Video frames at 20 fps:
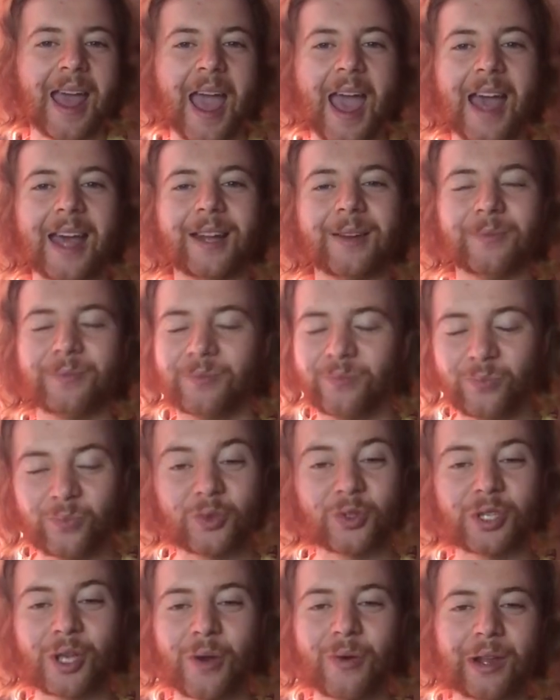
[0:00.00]
at
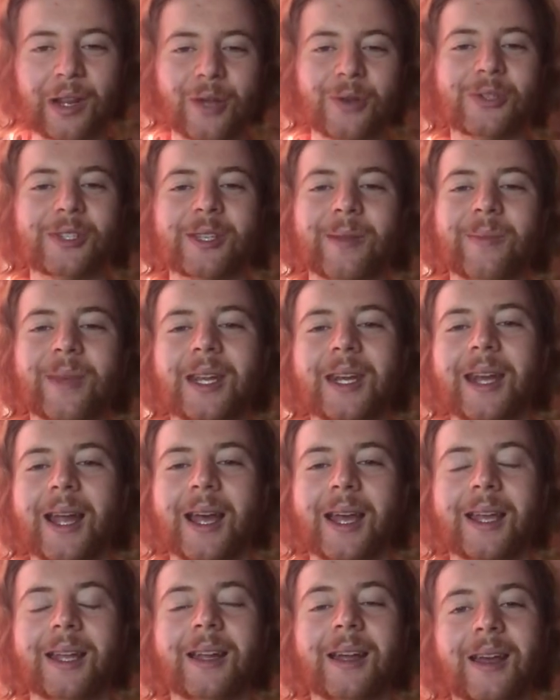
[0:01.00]
so close to
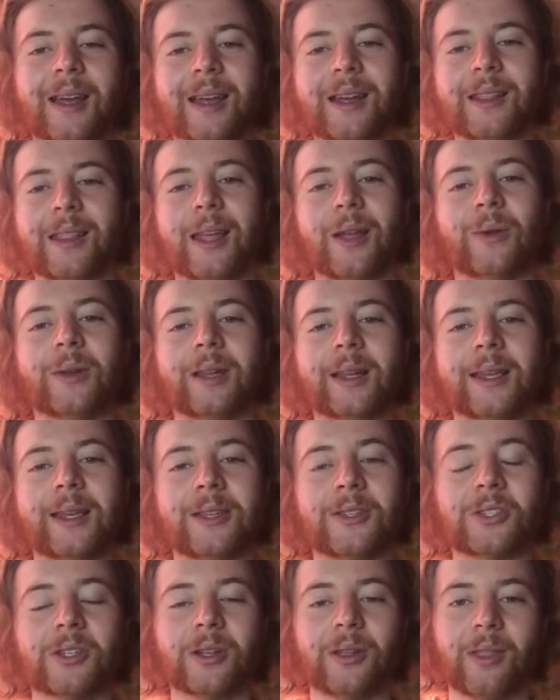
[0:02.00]
midnight, they
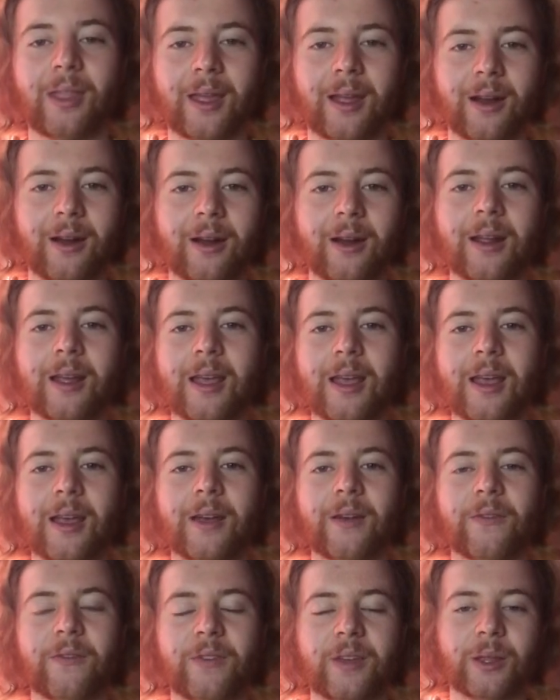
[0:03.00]
released their
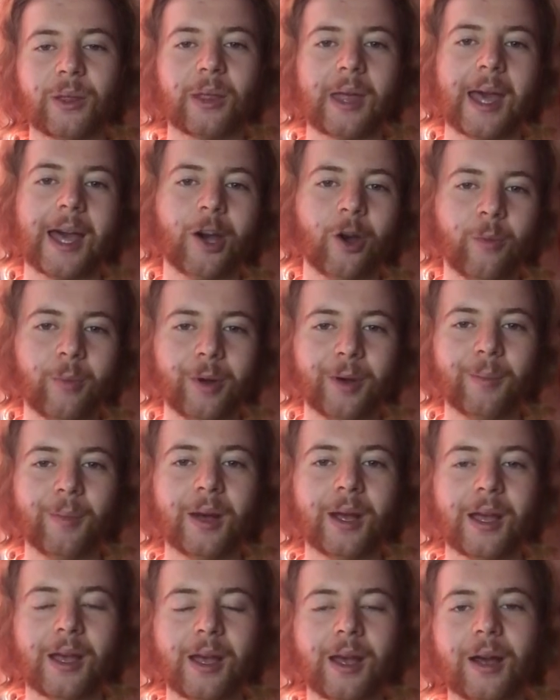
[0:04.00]
5th
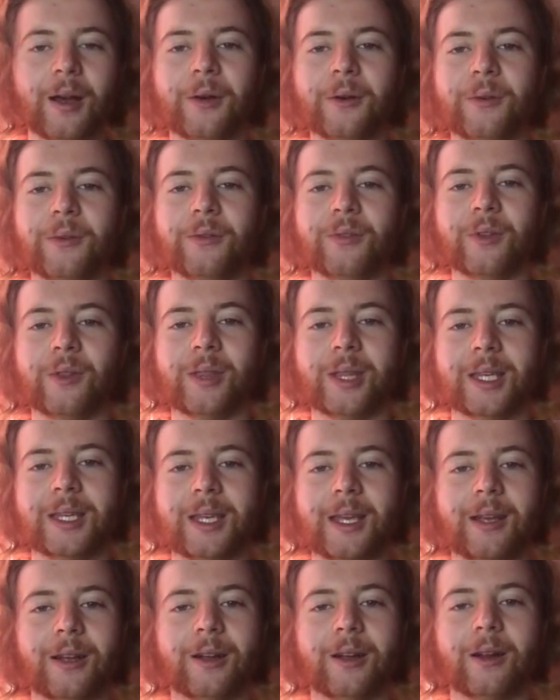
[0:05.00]
album of the
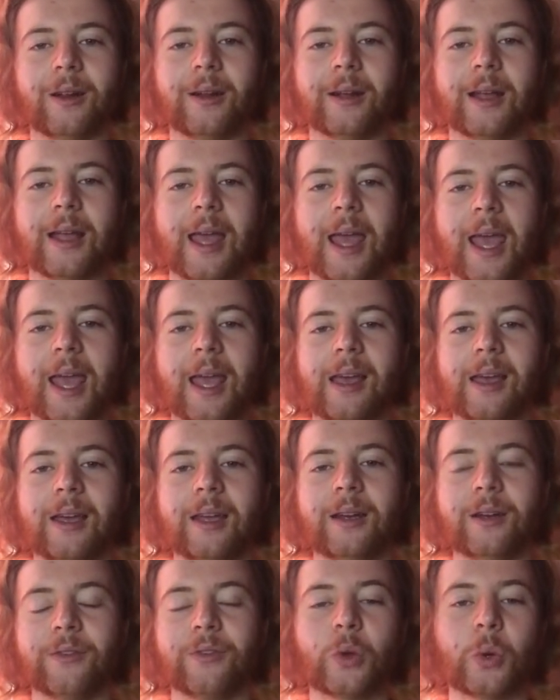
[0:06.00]
year.
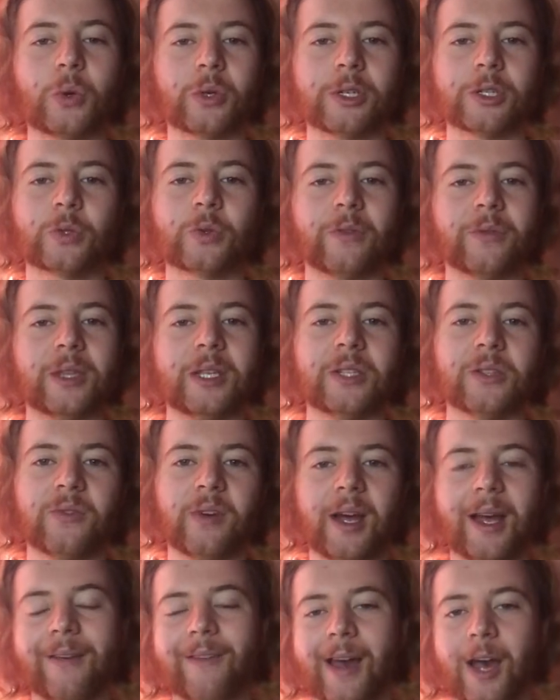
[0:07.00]
And of course, with these
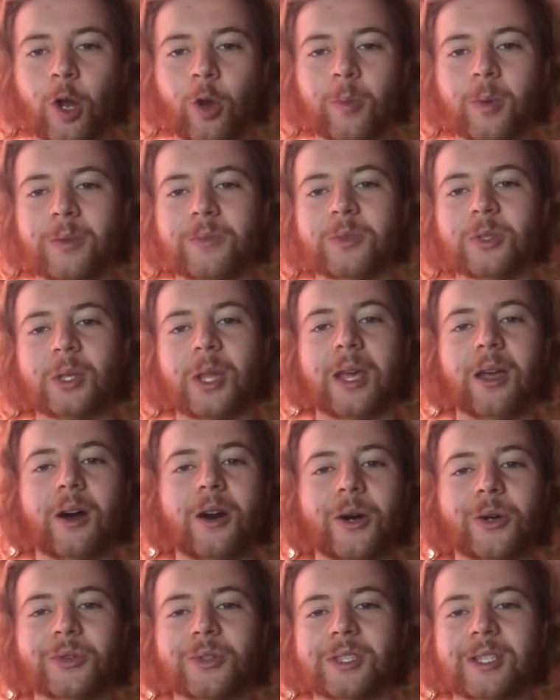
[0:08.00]
5 albums, they
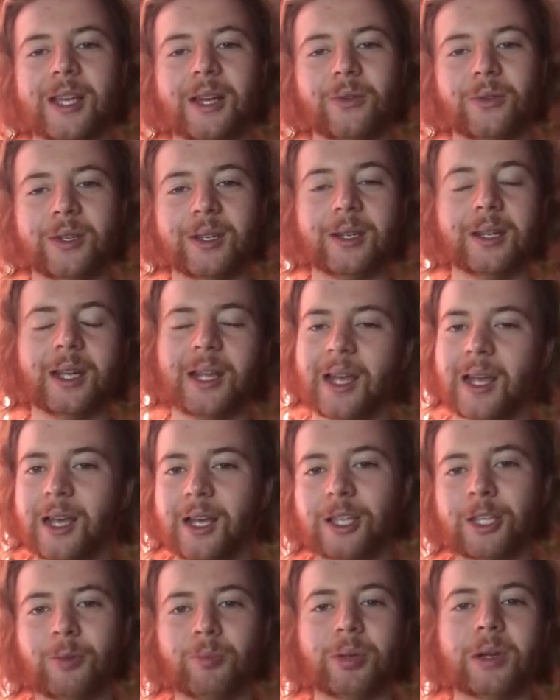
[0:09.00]
all sounded
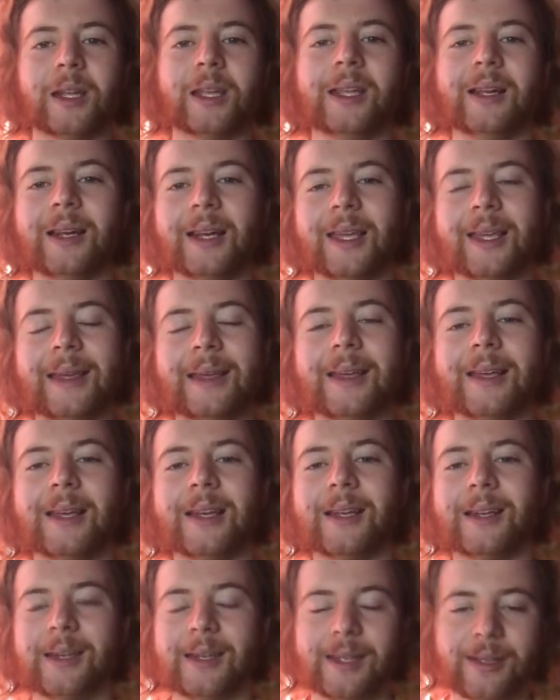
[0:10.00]
completely
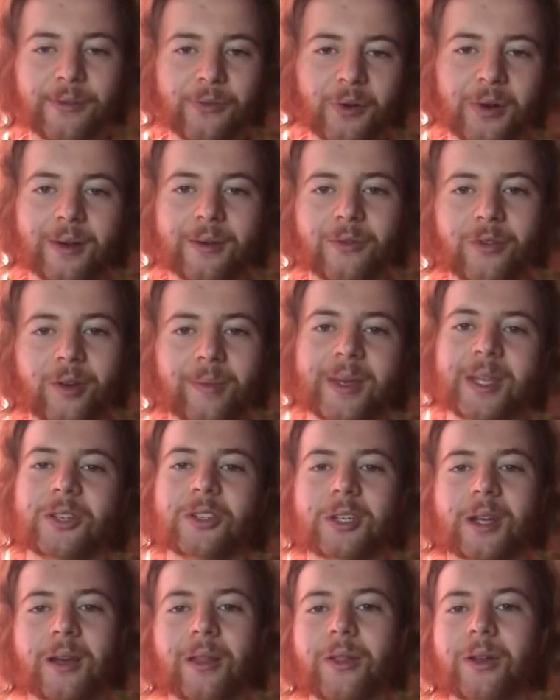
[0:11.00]
different from
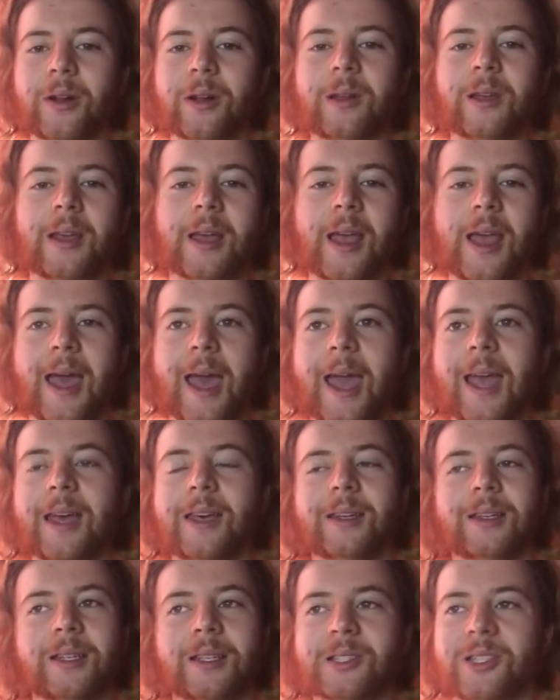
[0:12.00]
each other,
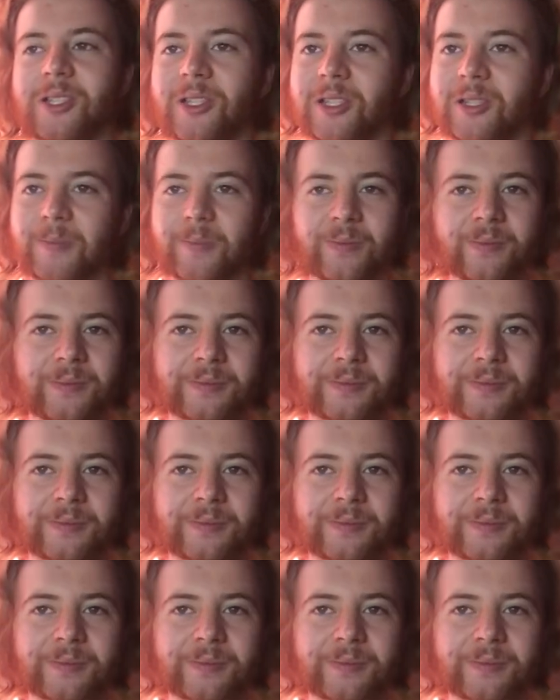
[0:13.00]
and it's